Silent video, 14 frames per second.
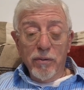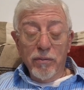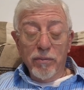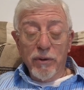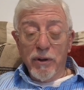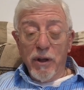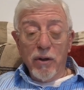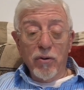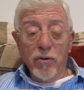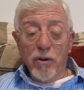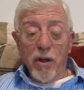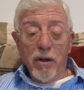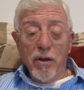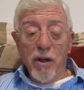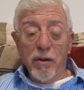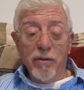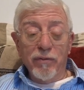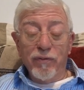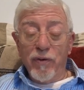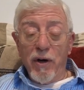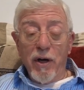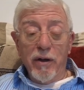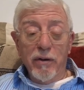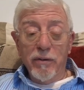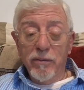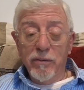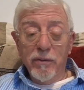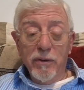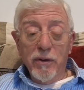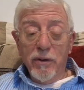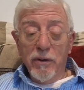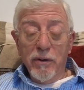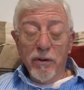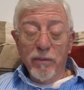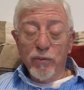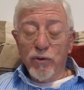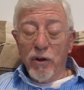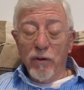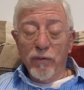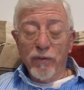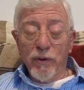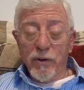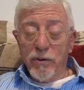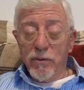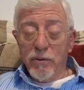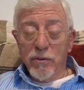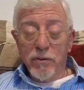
but they don't identify themselves as